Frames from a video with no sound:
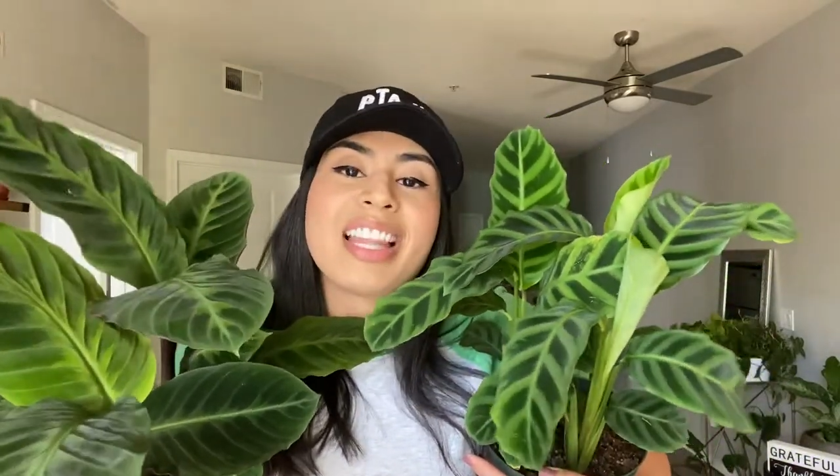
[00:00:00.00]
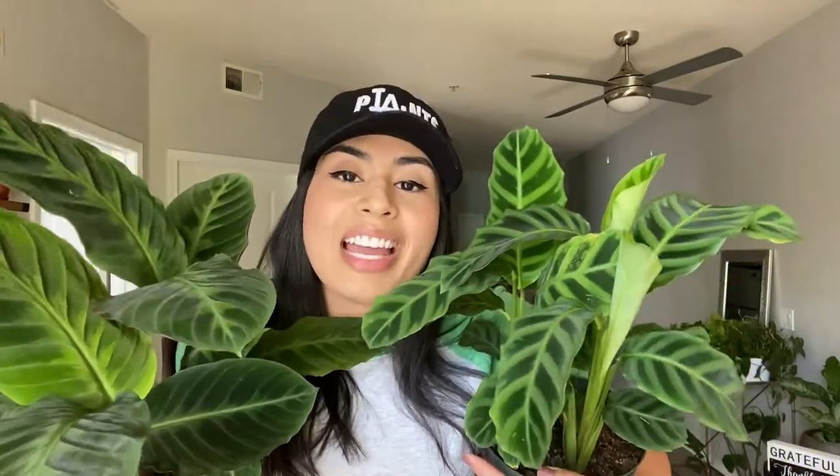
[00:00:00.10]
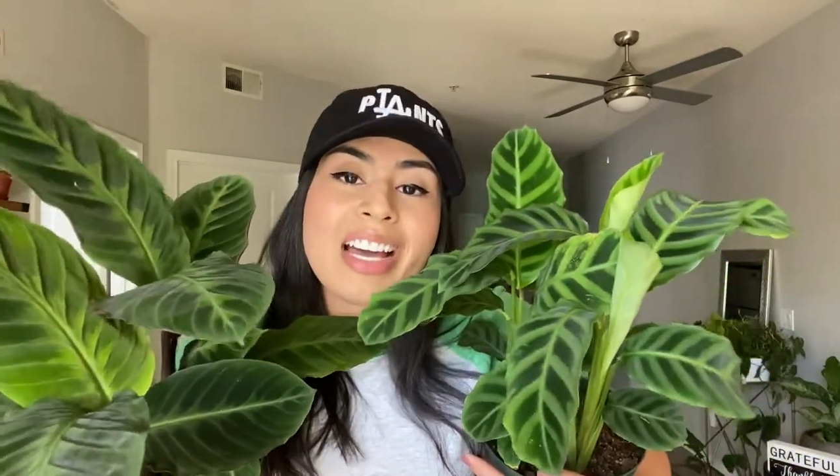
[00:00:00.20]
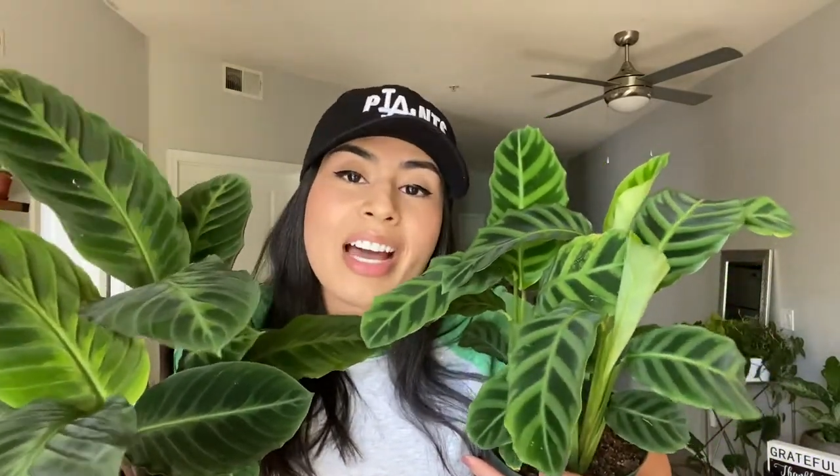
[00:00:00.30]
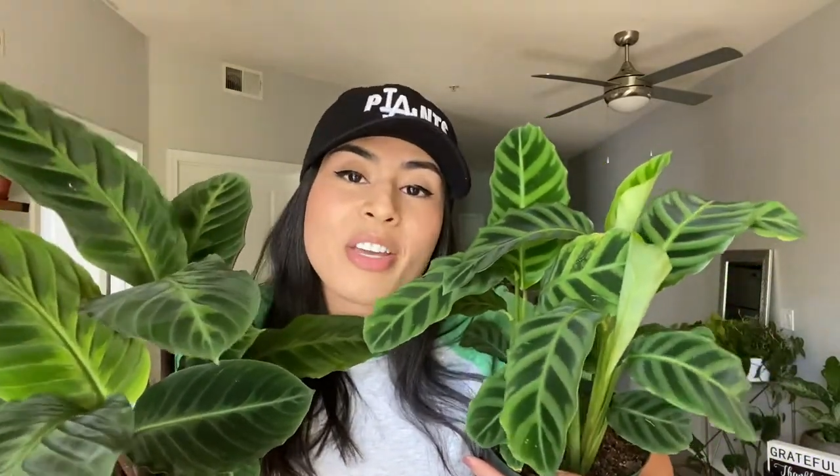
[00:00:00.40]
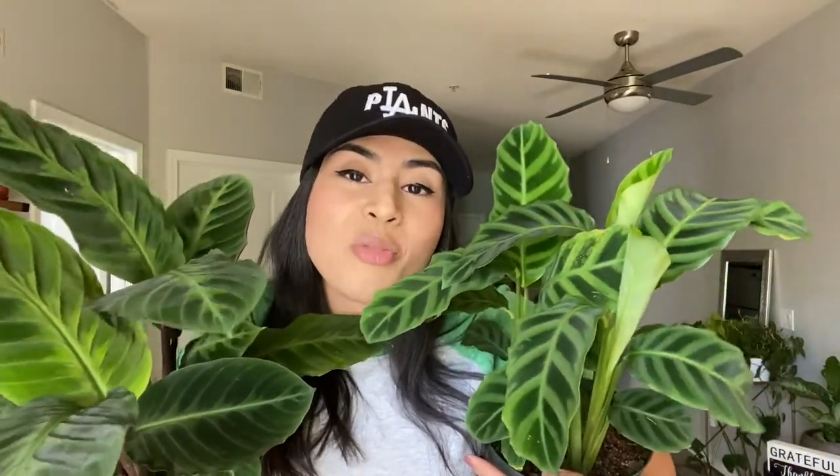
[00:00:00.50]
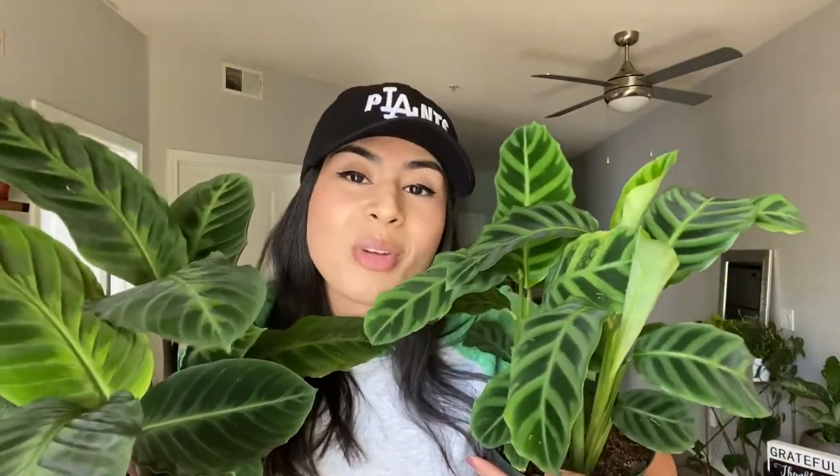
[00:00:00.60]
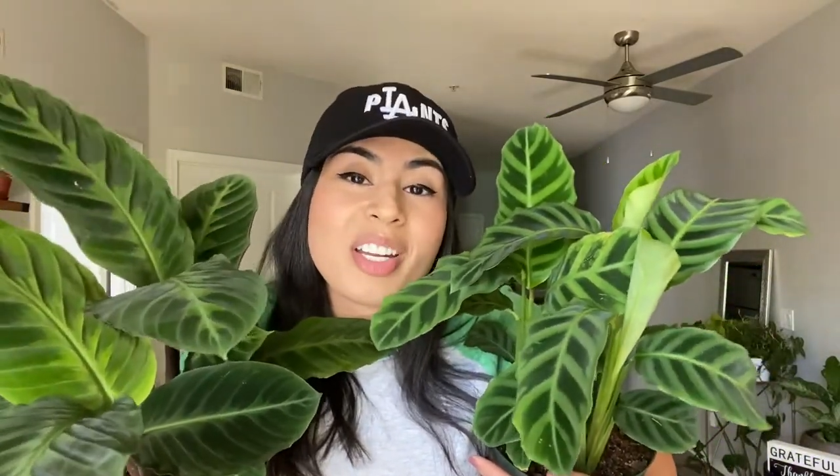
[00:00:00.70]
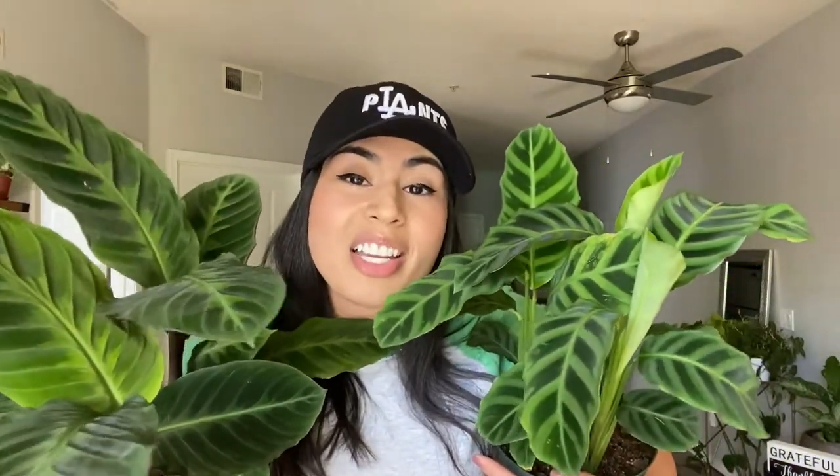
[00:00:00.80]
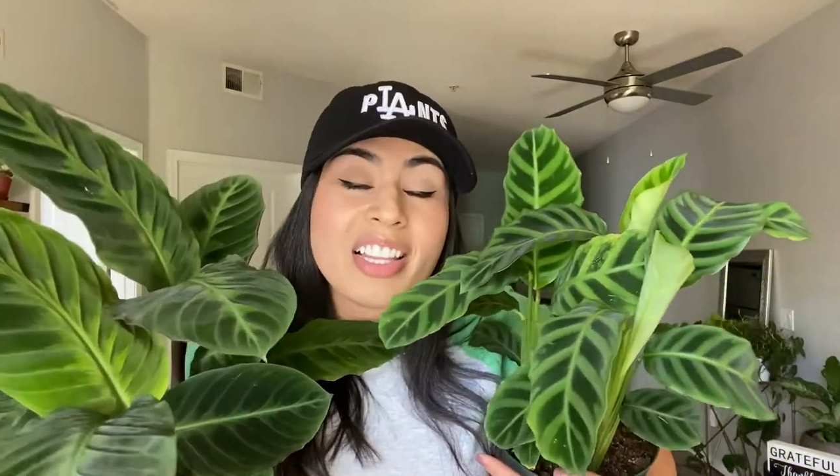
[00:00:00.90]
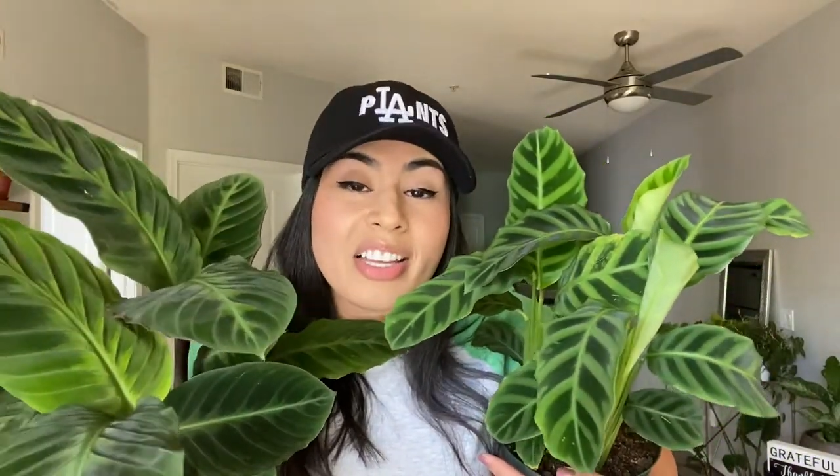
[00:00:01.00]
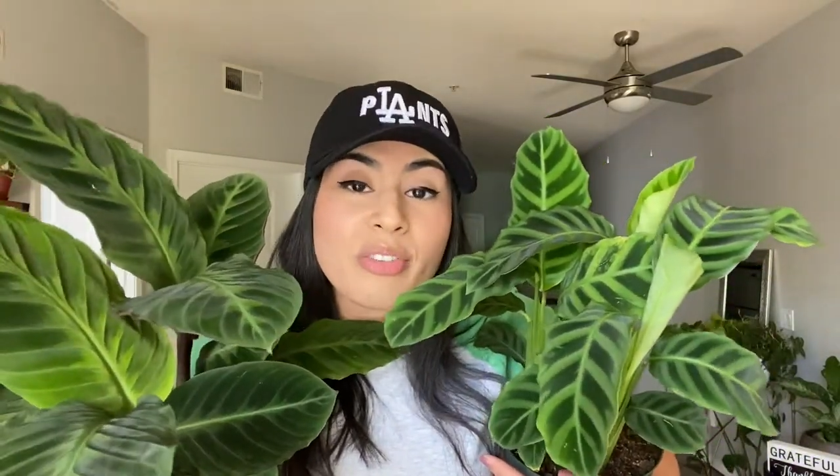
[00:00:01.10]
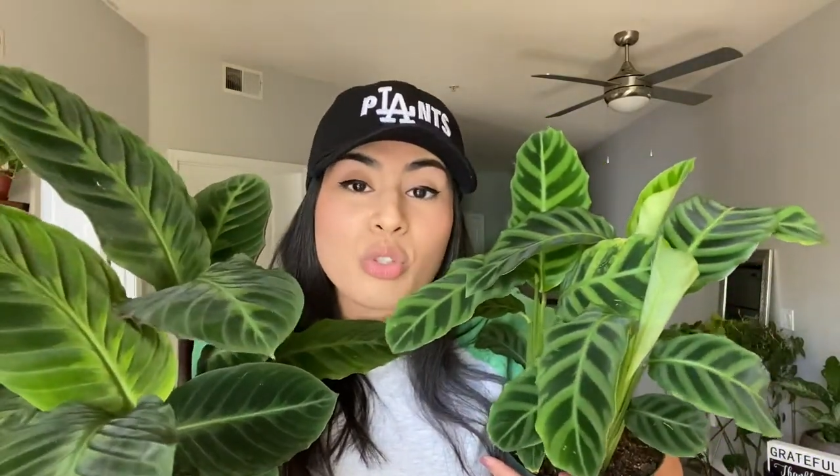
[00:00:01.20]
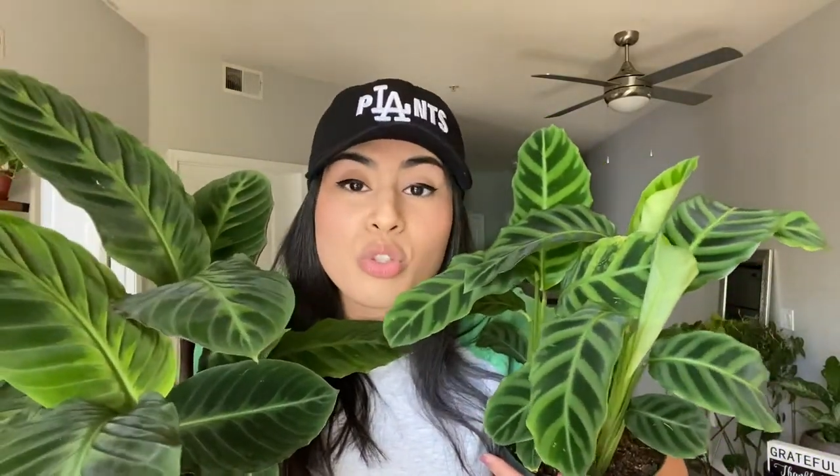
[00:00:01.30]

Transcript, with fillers: high humidity levels.